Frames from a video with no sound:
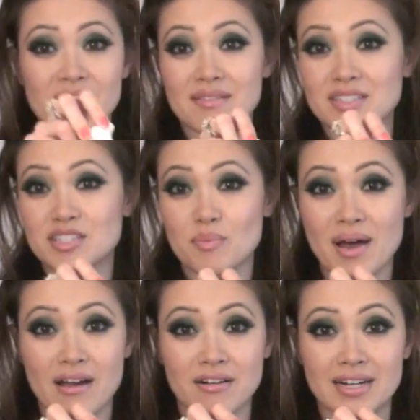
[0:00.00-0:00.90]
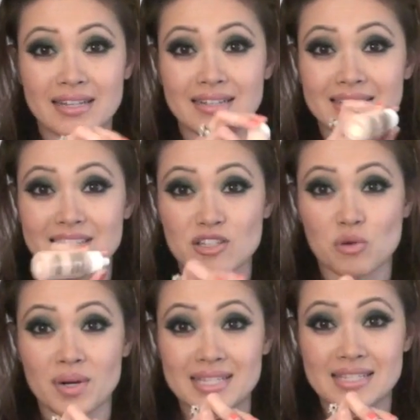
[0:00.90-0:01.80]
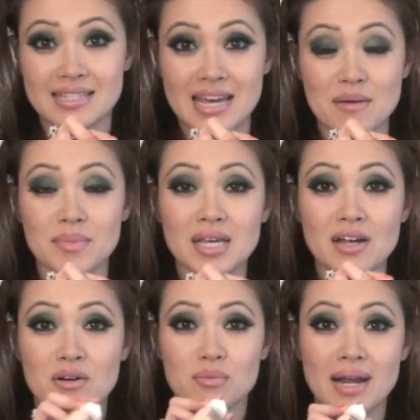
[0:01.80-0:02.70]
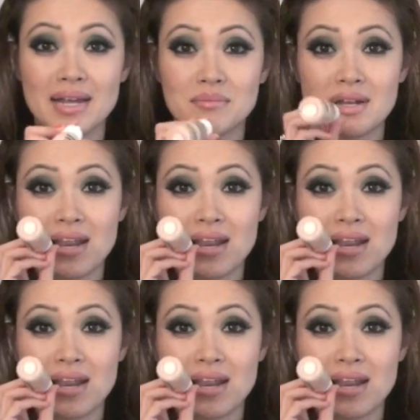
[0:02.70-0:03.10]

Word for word: I don't have to use a powder or anything. This is a one step right